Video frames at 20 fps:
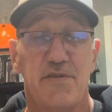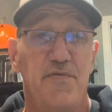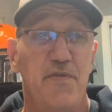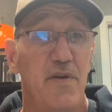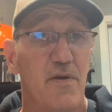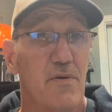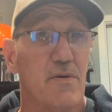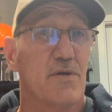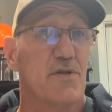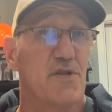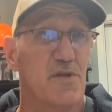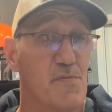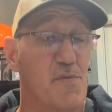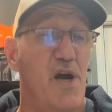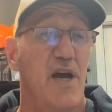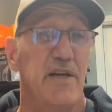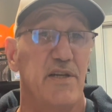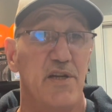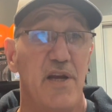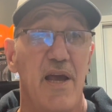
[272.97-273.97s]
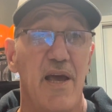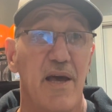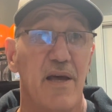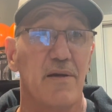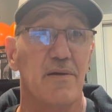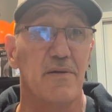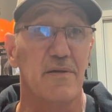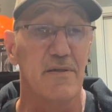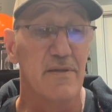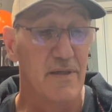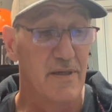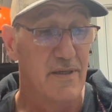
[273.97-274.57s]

viewers of my channel,